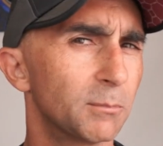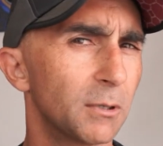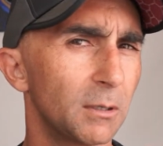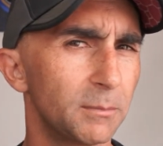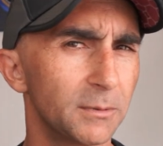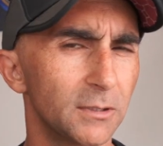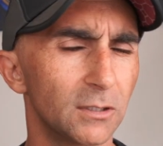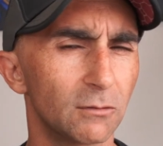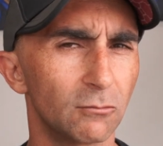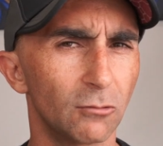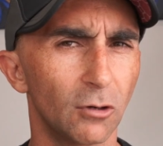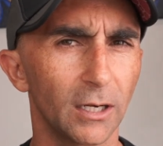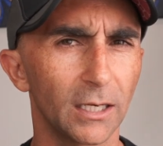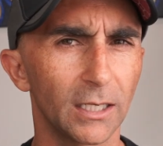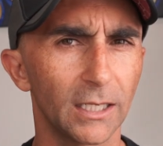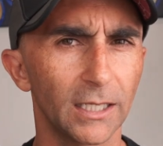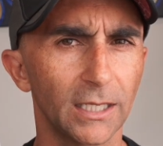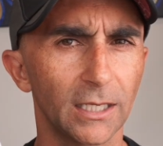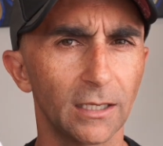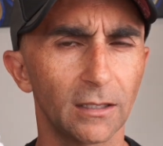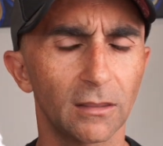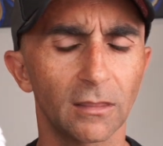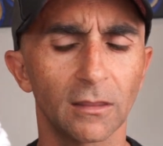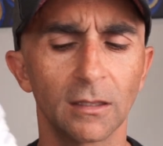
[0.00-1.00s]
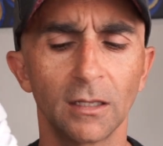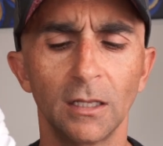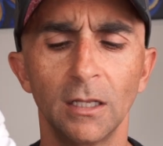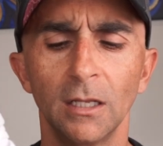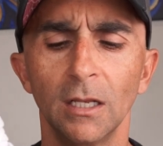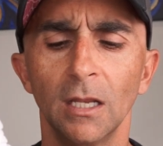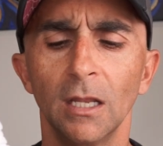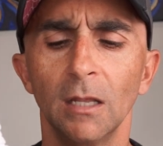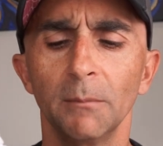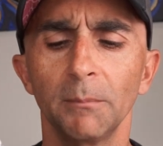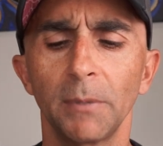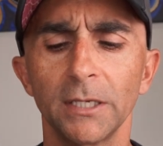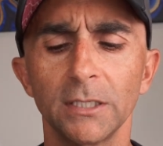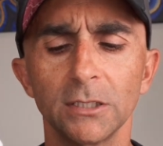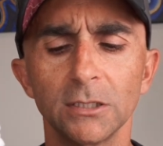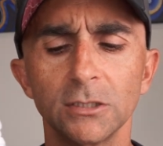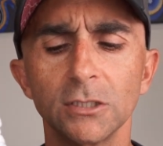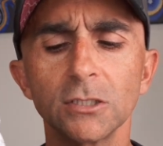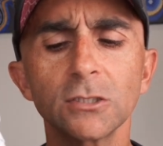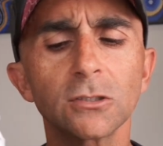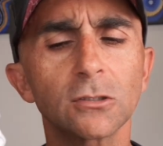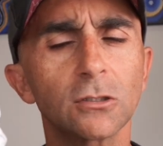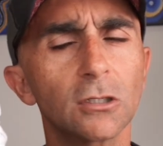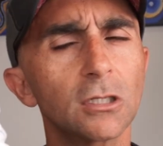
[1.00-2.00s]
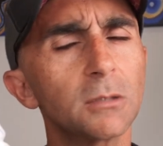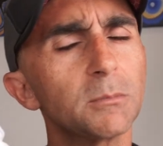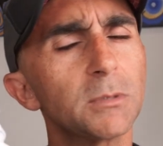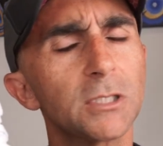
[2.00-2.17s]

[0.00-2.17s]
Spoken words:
probably the right length, but you're just going to